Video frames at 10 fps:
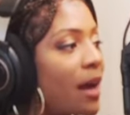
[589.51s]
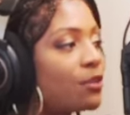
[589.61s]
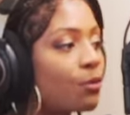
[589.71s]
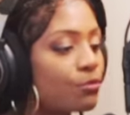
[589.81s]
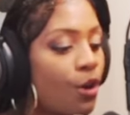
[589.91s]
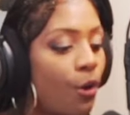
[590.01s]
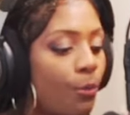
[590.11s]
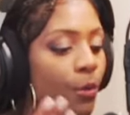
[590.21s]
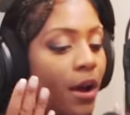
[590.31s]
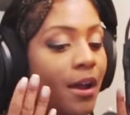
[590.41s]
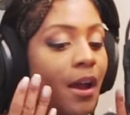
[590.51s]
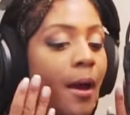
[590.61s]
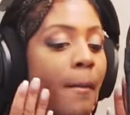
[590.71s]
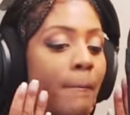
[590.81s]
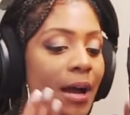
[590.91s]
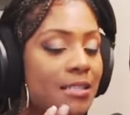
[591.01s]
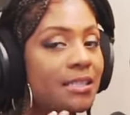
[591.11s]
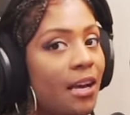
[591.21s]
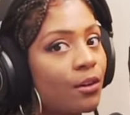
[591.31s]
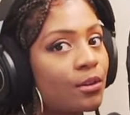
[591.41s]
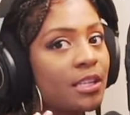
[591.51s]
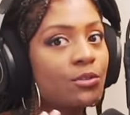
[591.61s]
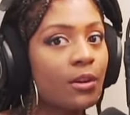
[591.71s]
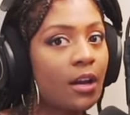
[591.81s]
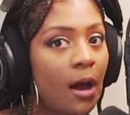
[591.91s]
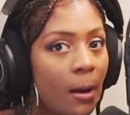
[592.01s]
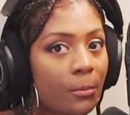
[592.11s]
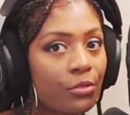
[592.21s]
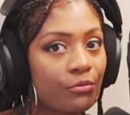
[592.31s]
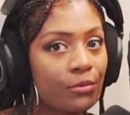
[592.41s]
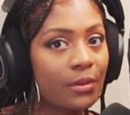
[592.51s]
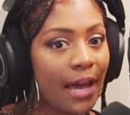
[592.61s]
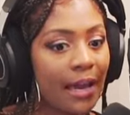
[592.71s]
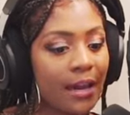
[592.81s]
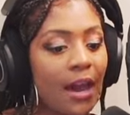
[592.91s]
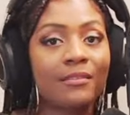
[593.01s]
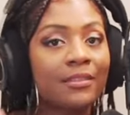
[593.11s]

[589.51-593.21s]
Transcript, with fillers: I don't know what my sound is going to come through like.